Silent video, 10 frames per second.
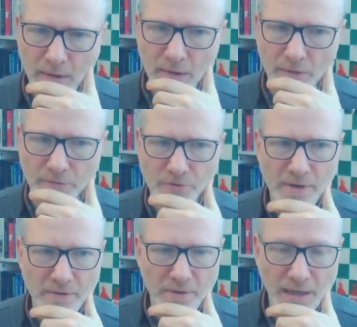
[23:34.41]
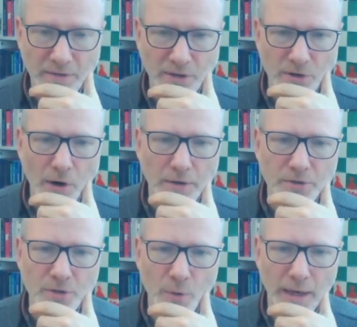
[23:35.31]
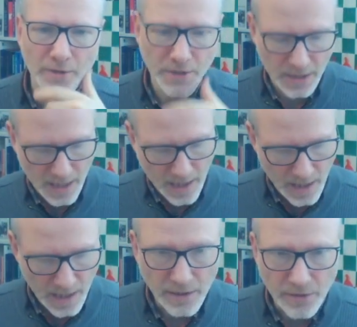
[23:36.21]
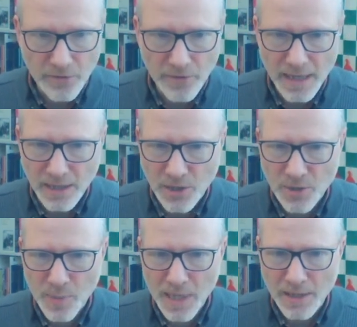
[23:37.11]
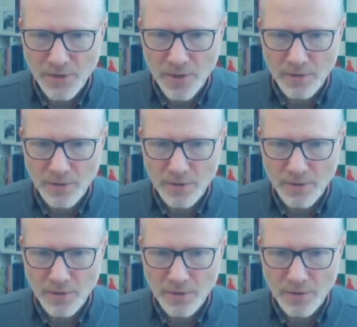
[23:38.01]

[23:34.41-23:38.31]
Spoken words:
of strengthening the dark squares and creating space,